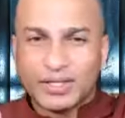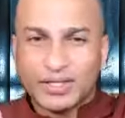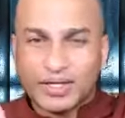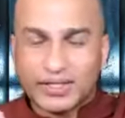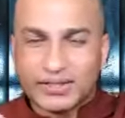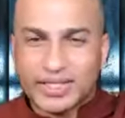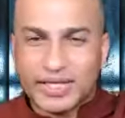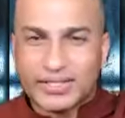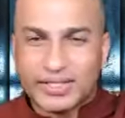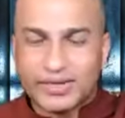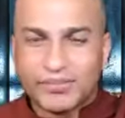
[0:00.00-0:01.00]
the,
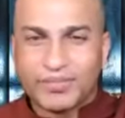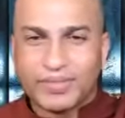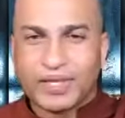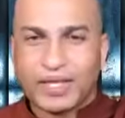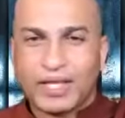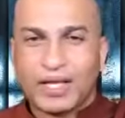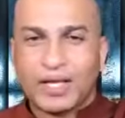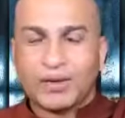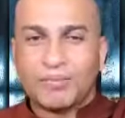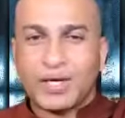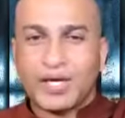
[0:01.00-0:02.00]
the
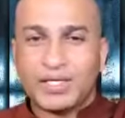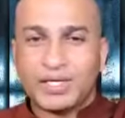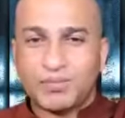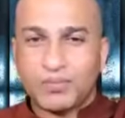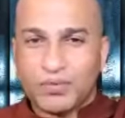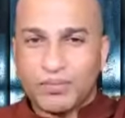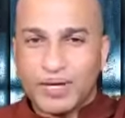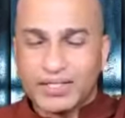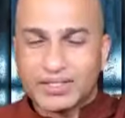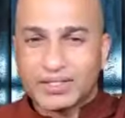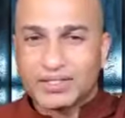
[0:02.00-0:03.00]
mental
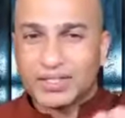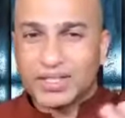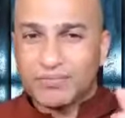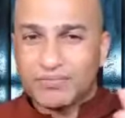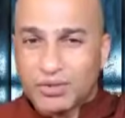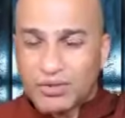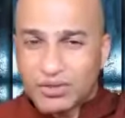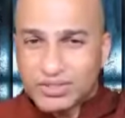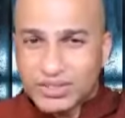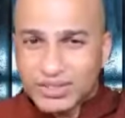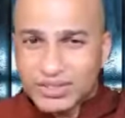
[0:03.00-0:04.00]
formations. If the
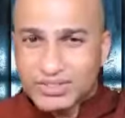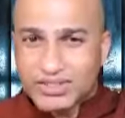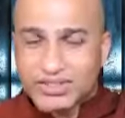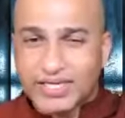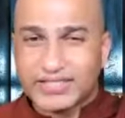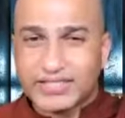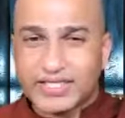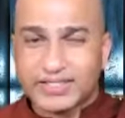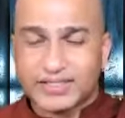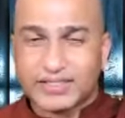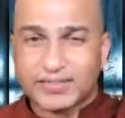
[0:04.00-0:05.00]
consciousness
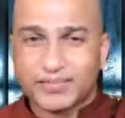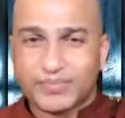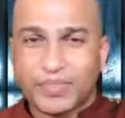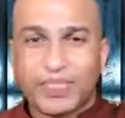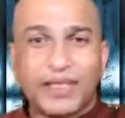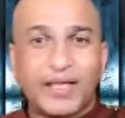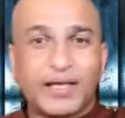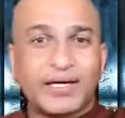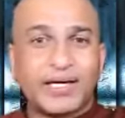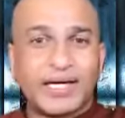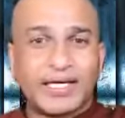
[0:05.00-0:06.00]
exists
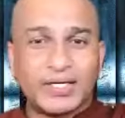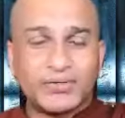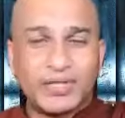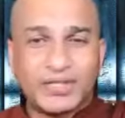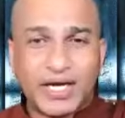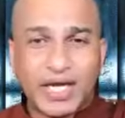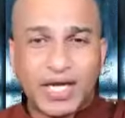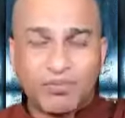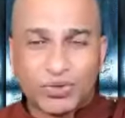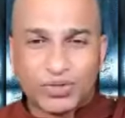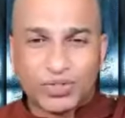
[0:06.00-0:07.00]
related with the
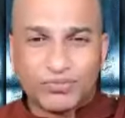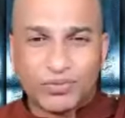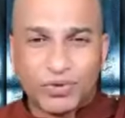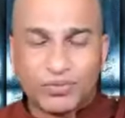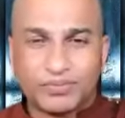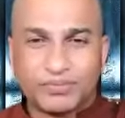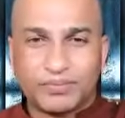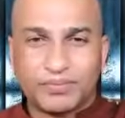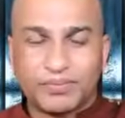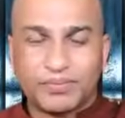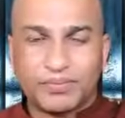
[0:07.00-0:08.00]
name or the form,
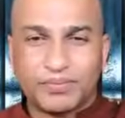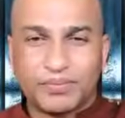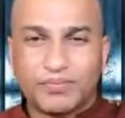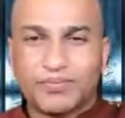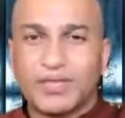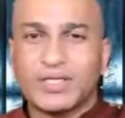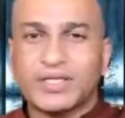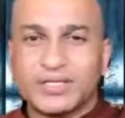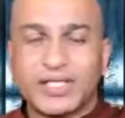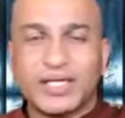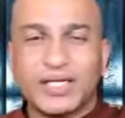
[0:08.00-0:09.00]

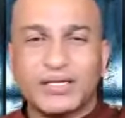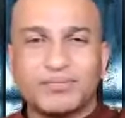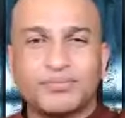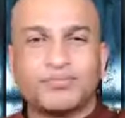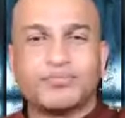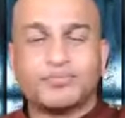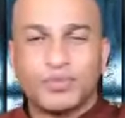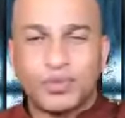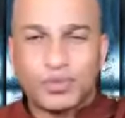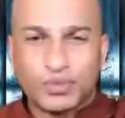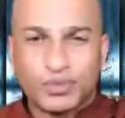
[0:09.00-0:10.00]
still
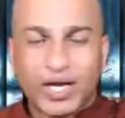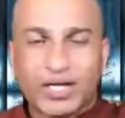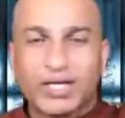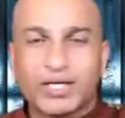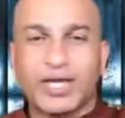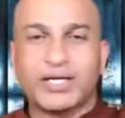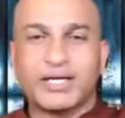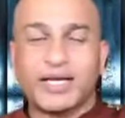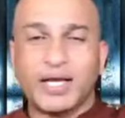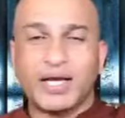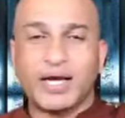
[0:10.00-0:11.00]
you can create
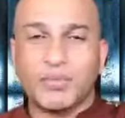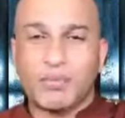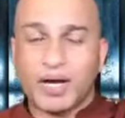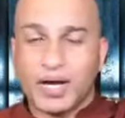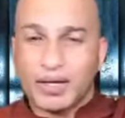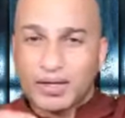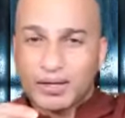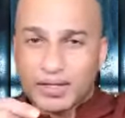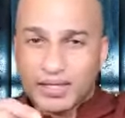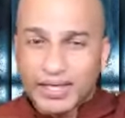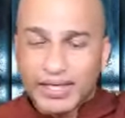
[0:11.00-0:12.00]
any karma
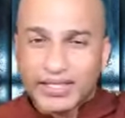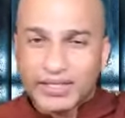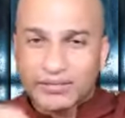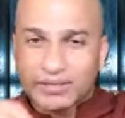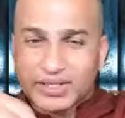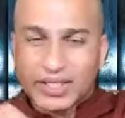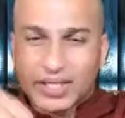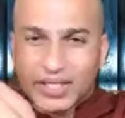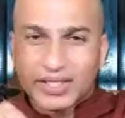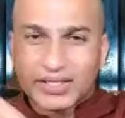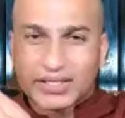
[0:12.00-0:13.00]
related with the,
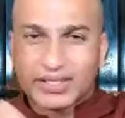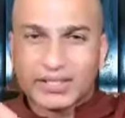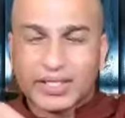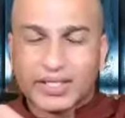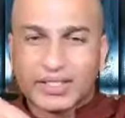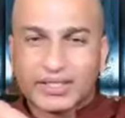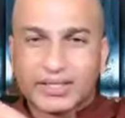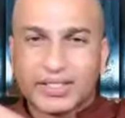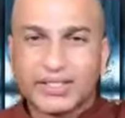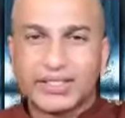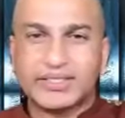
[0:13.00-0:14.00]
the,
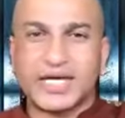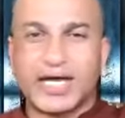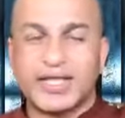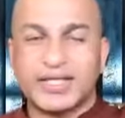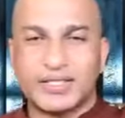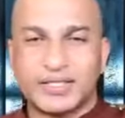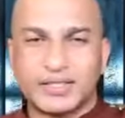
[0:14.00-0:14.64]
the desire.